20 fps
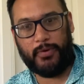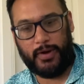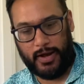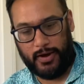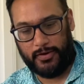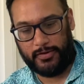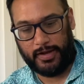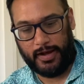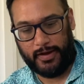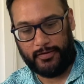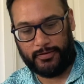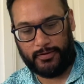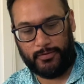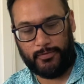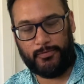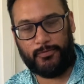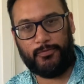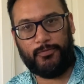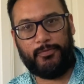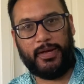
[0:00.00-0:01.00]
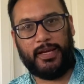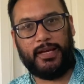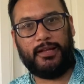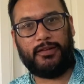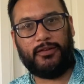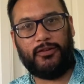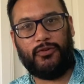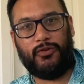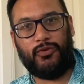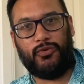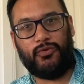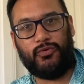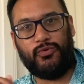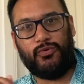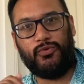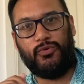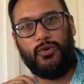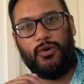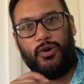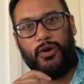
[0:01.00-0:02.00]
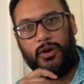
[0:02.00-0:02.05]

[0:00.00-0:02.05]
hours after being at the noodle